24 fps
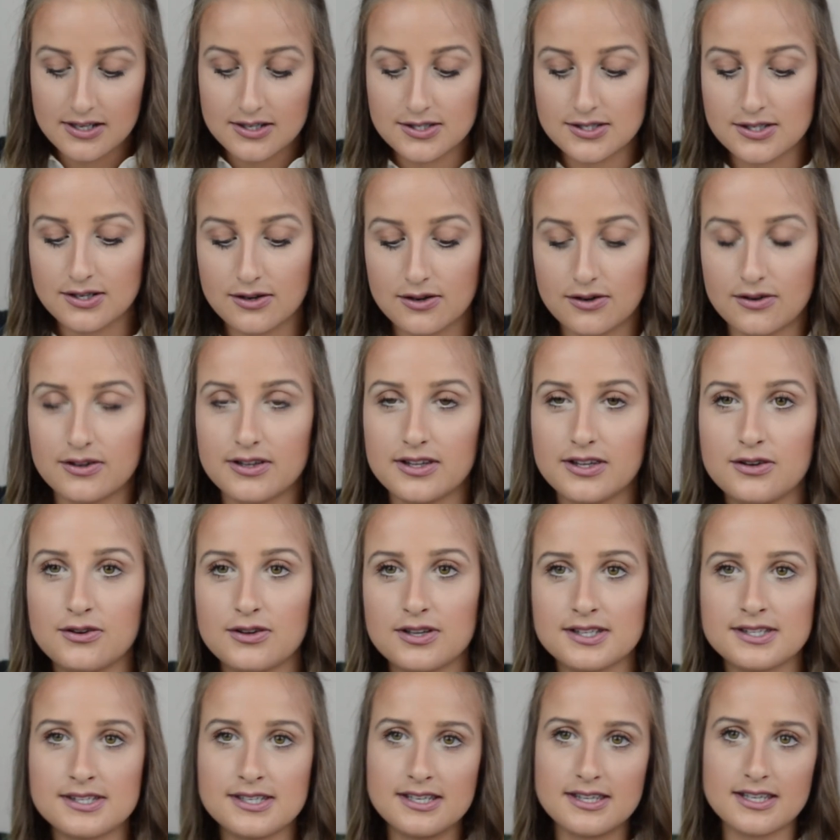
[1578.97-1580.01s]
So you
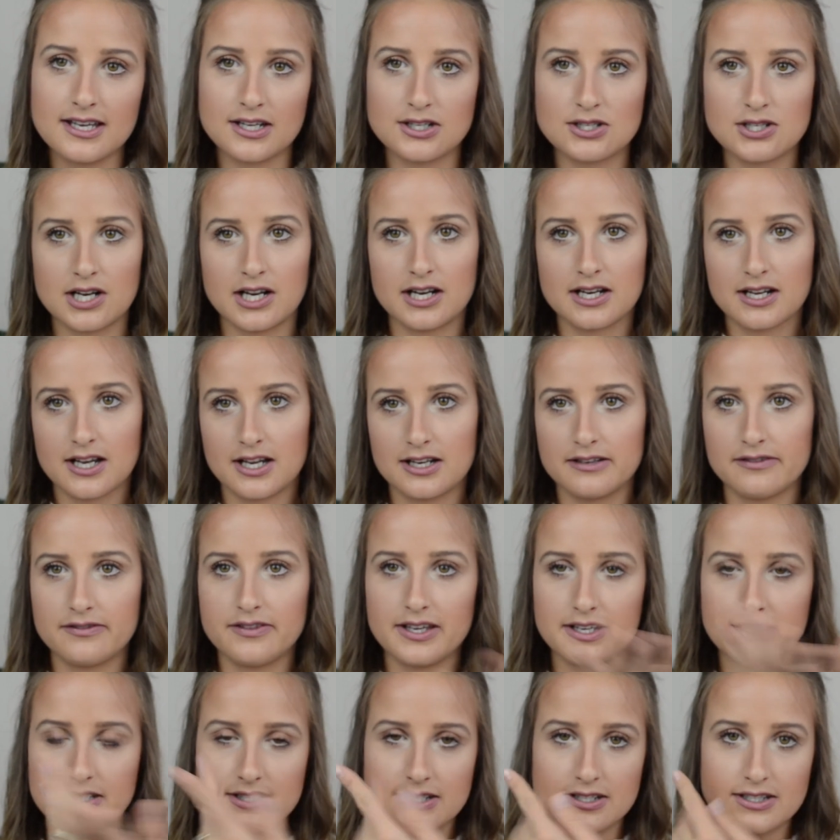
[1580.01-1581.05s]
can see that trend kind of,
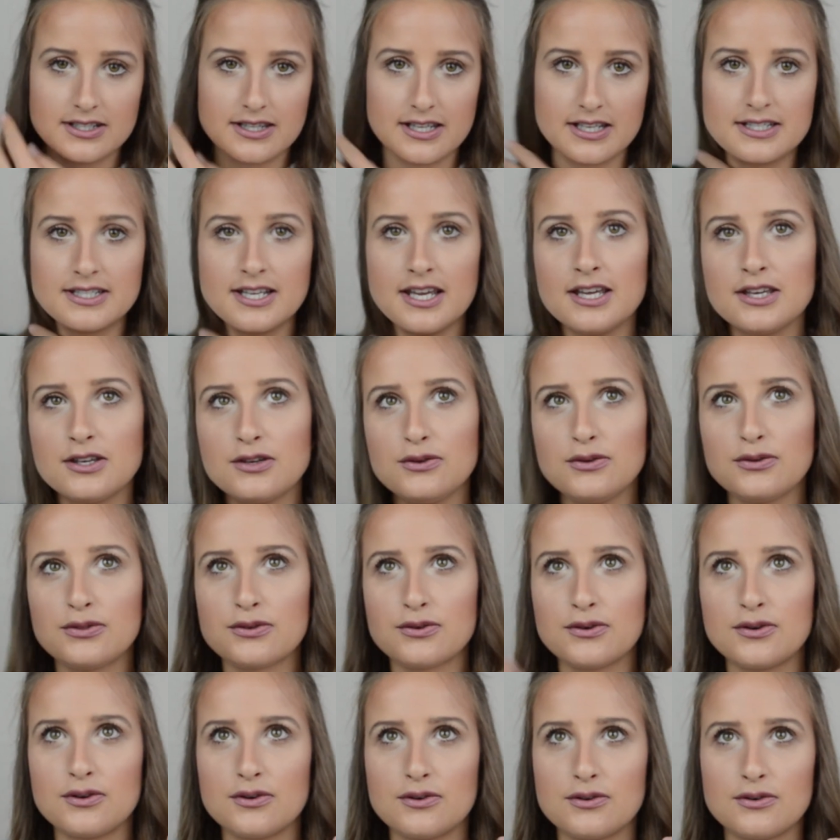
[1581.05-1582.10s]
they take you
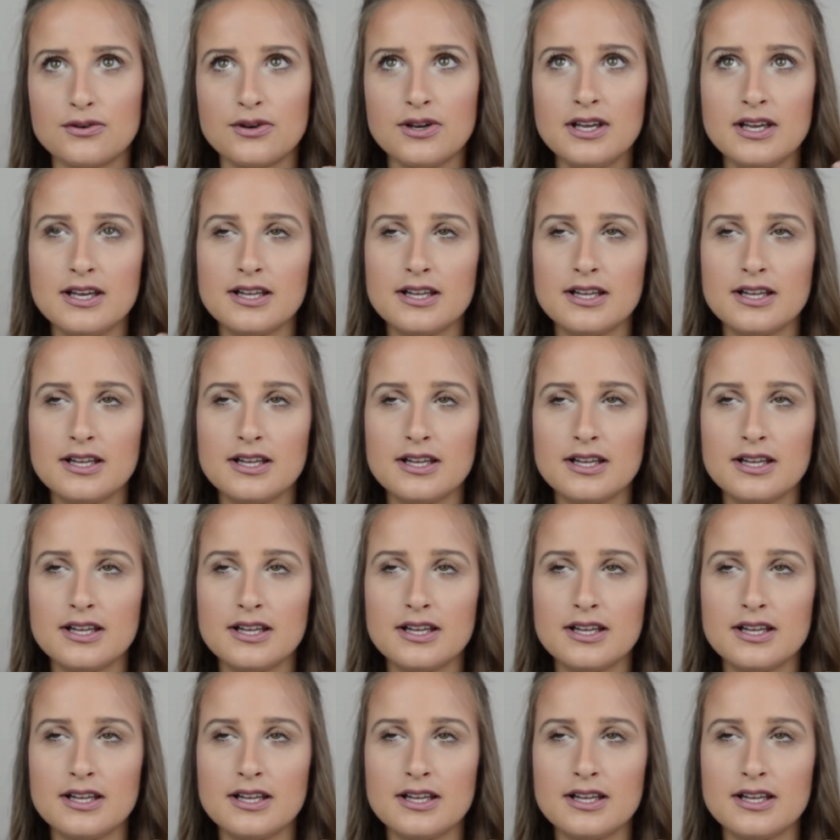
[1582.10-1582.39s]
through,